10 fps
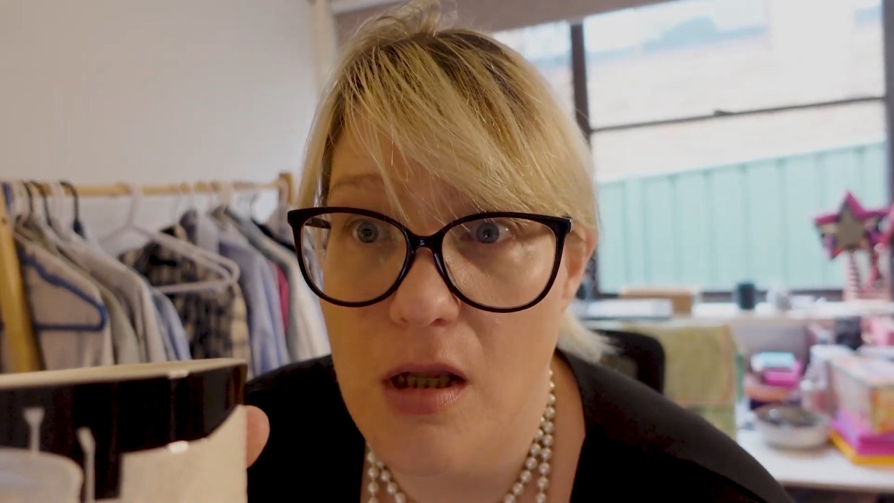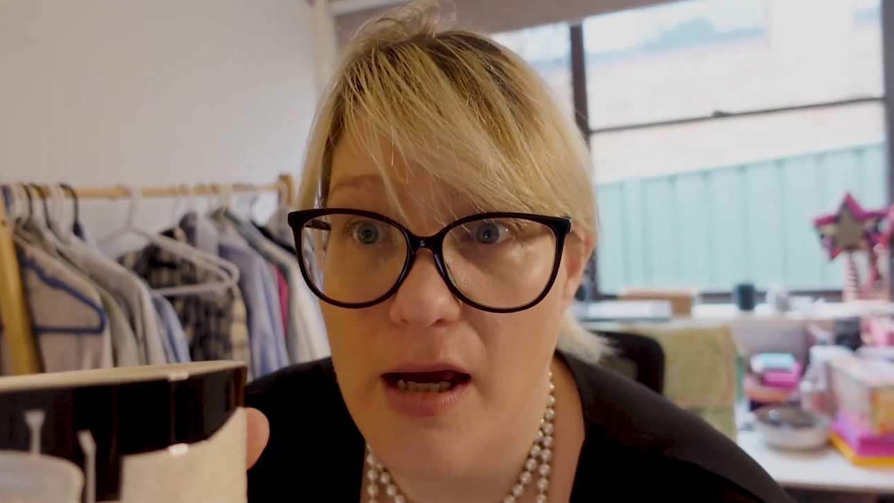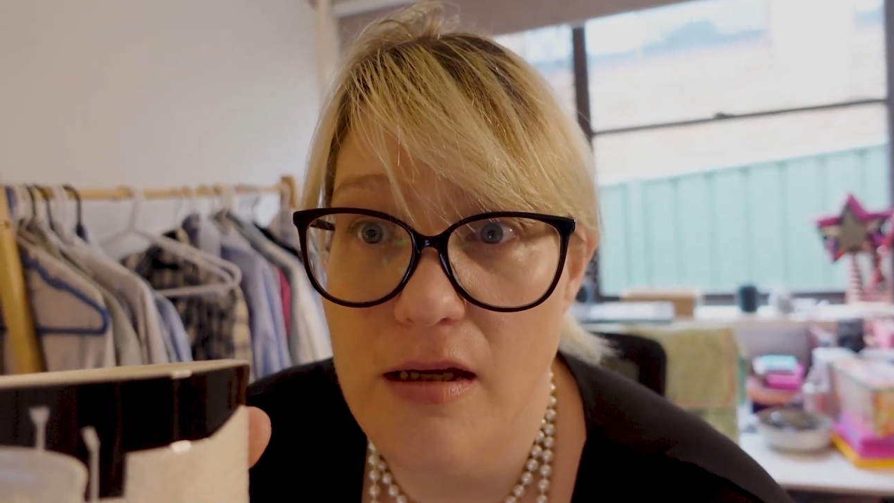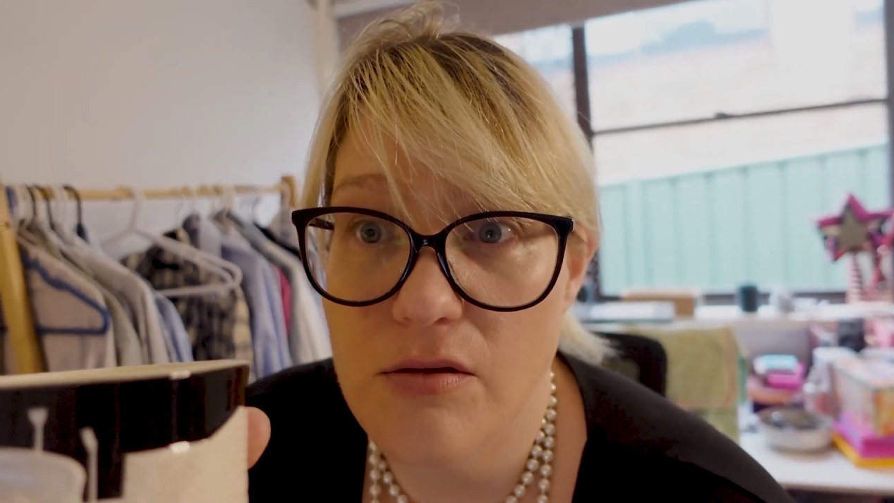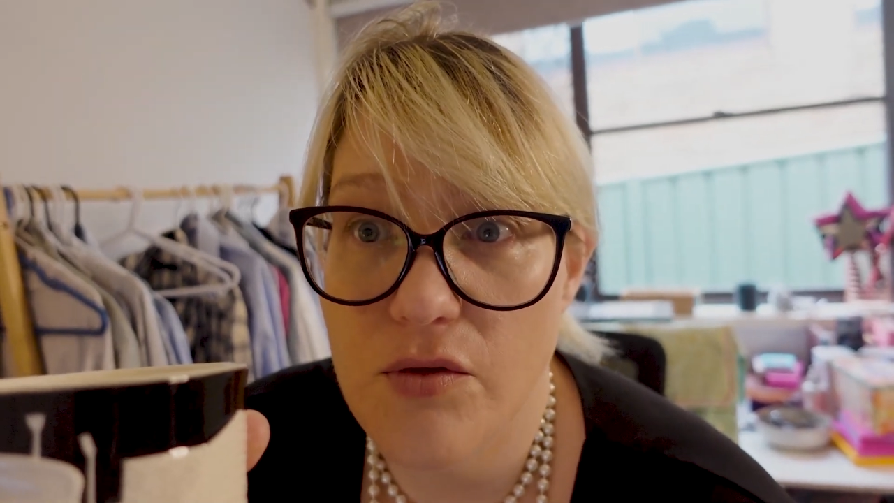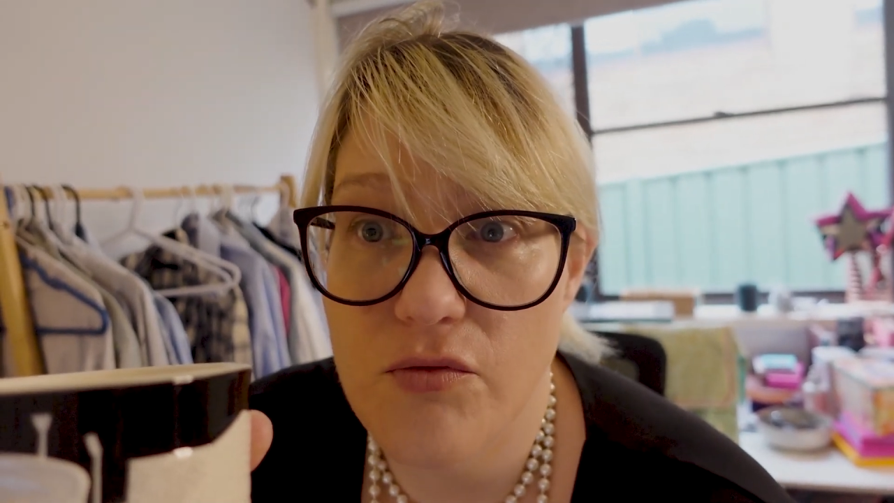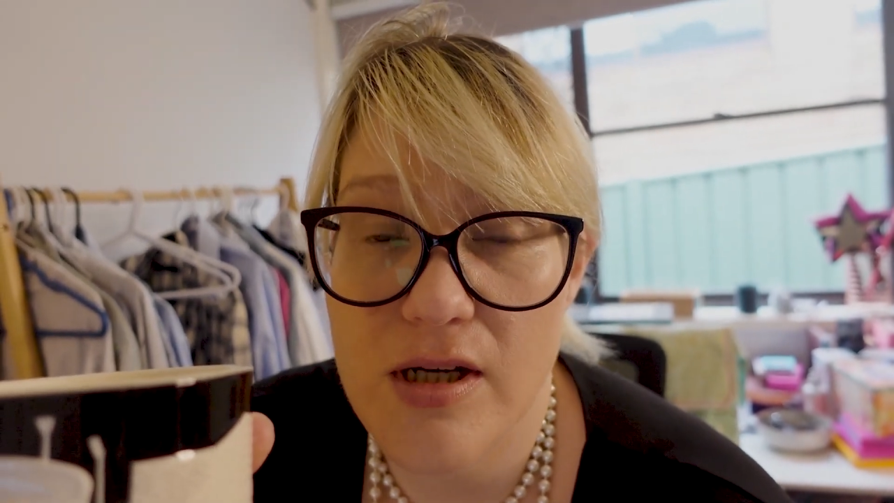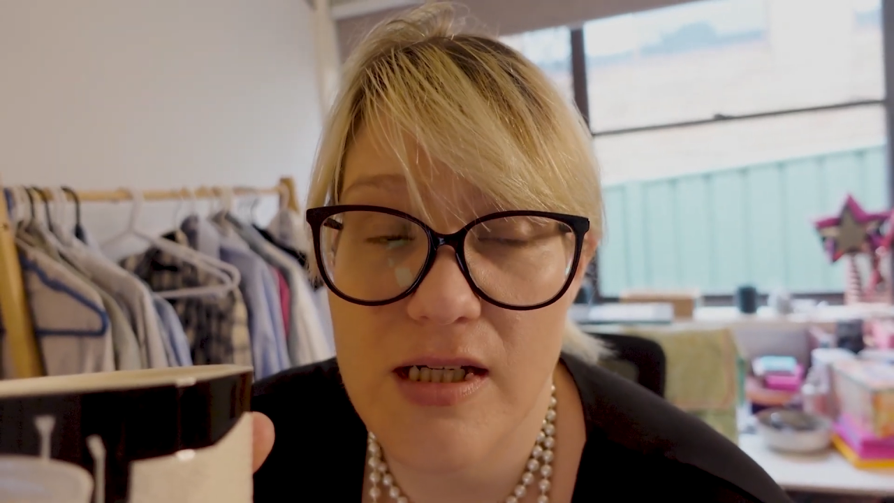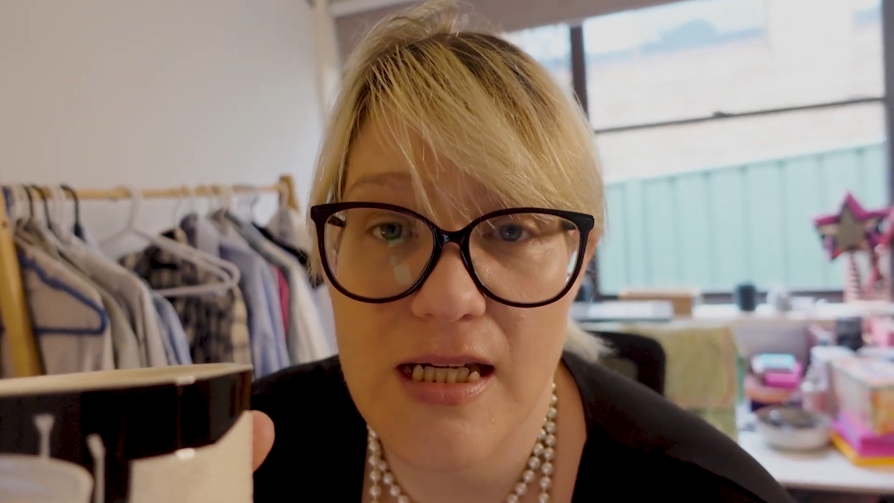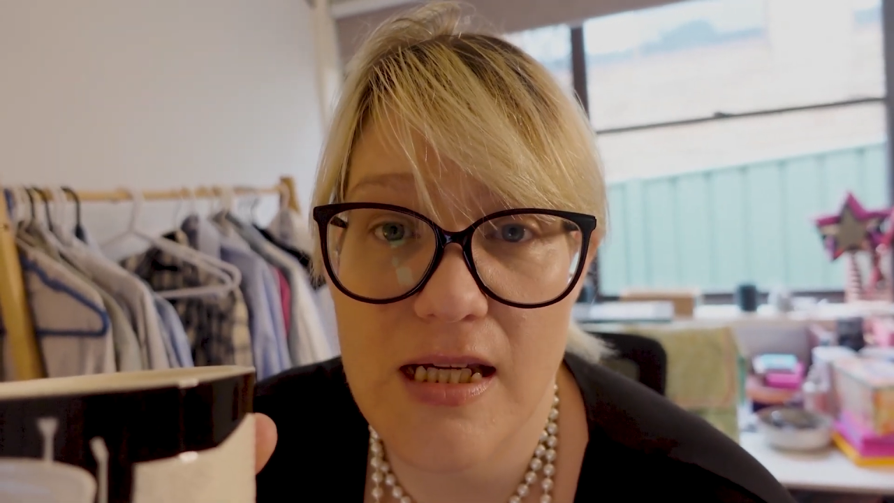Like, the
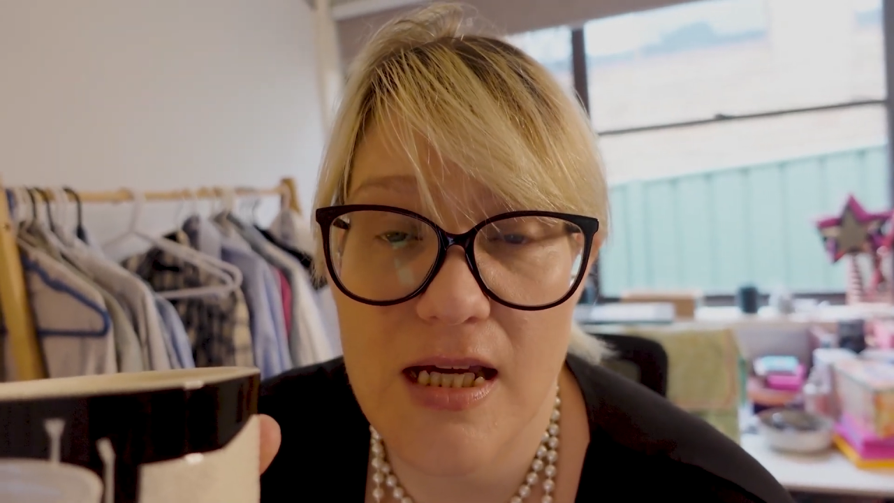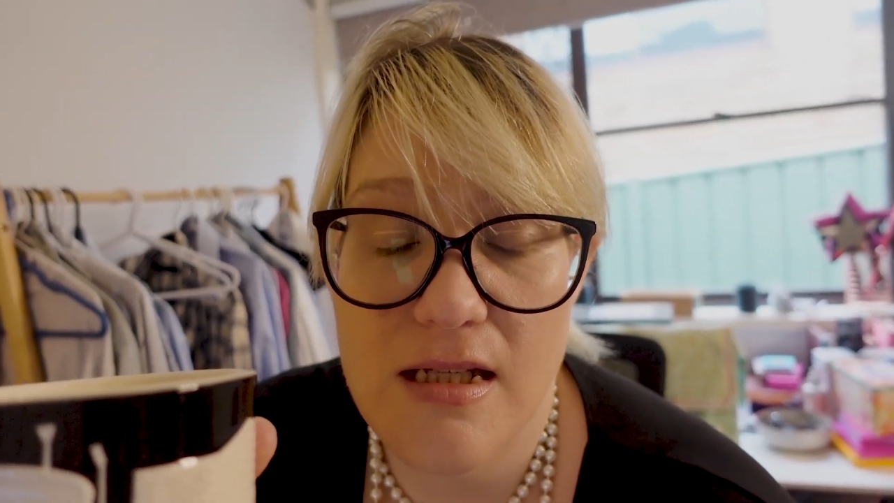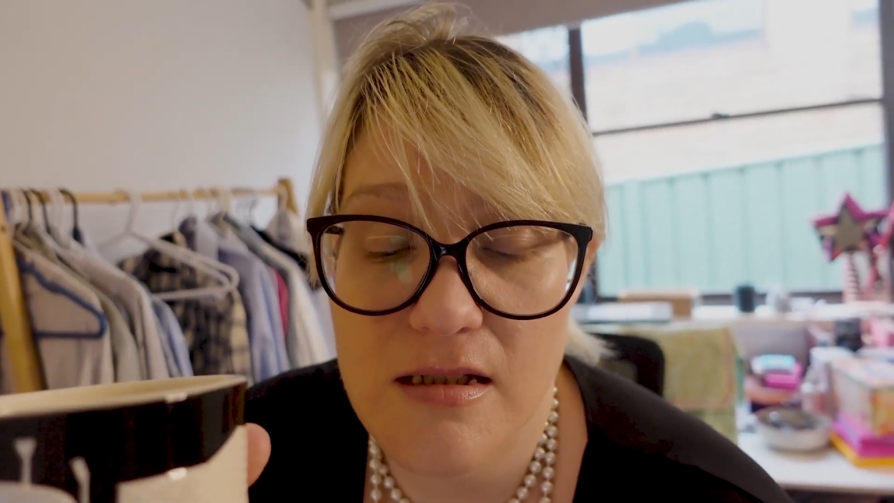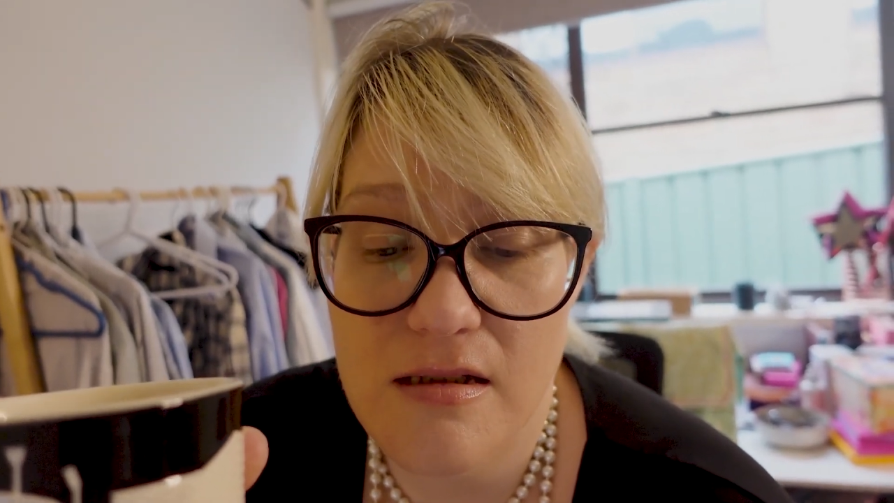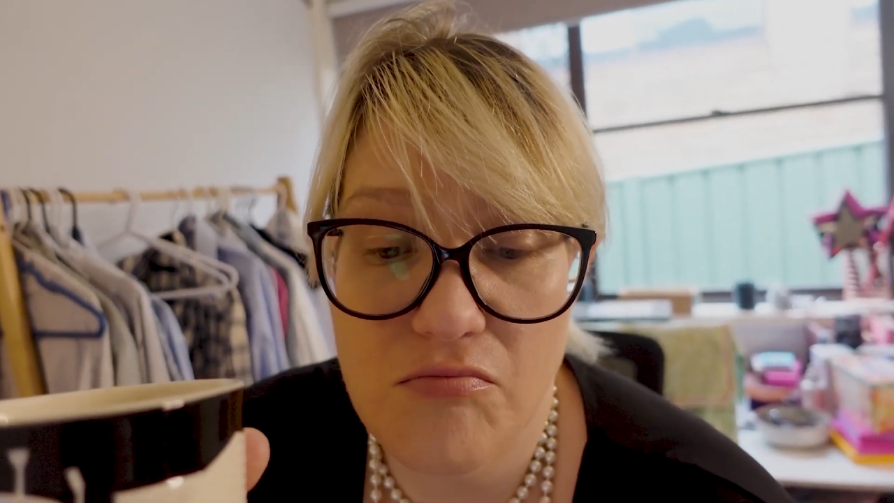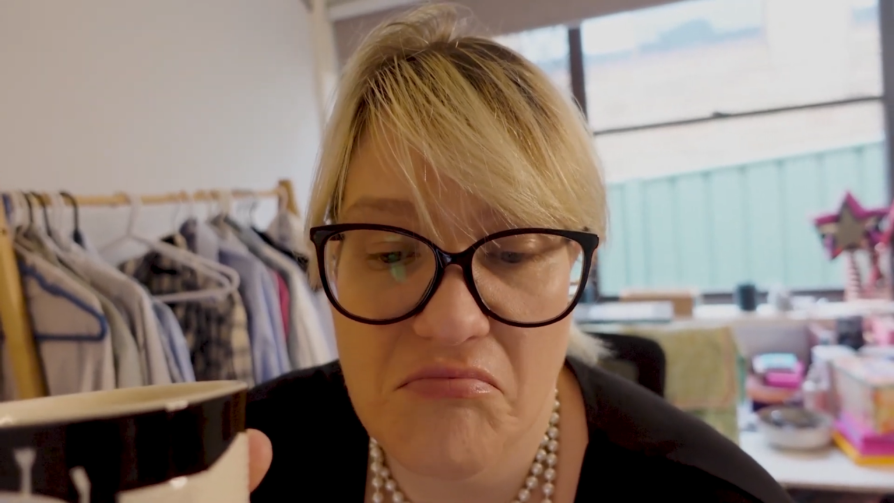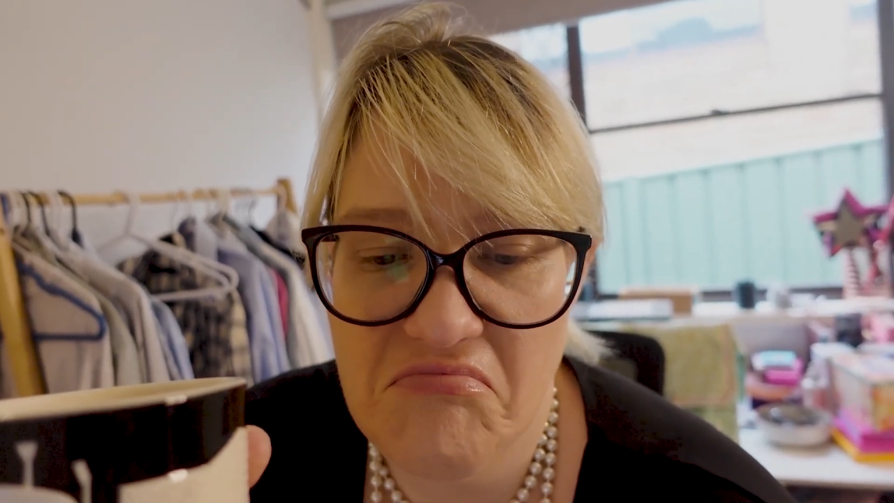reading is...